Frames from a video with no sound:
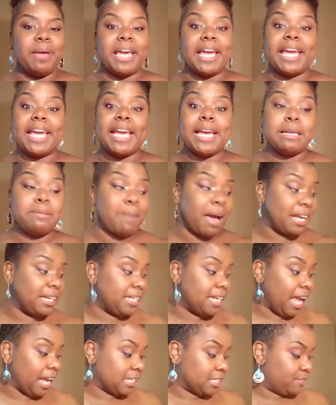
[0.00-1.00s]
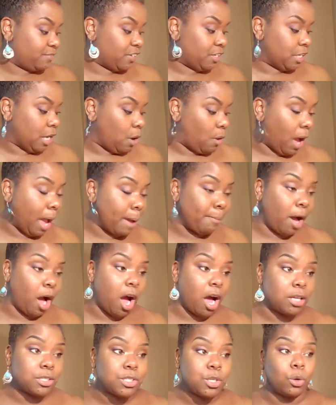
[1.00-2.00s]
in my next video, I'm
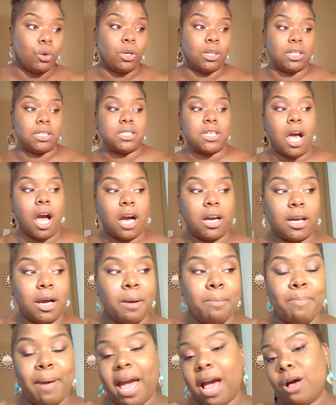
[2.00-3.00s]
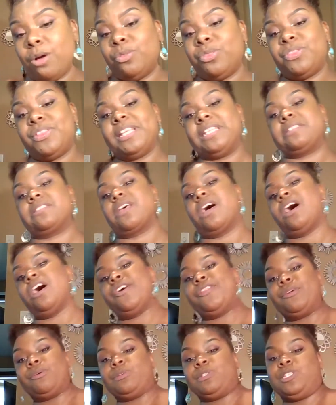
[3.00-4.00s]
also going to talk about this
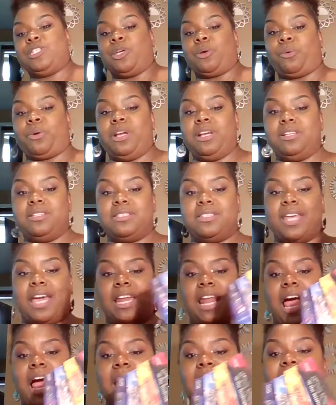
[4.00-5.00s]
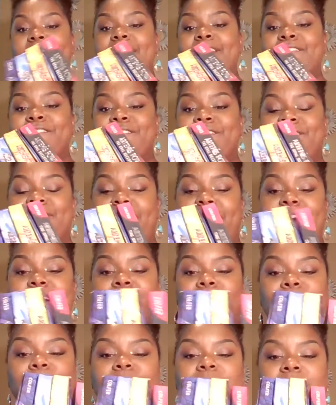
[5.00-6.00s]
other series that I have
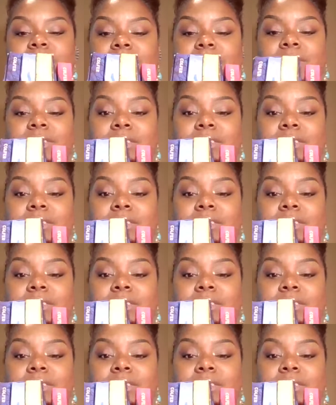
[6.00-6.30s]
found.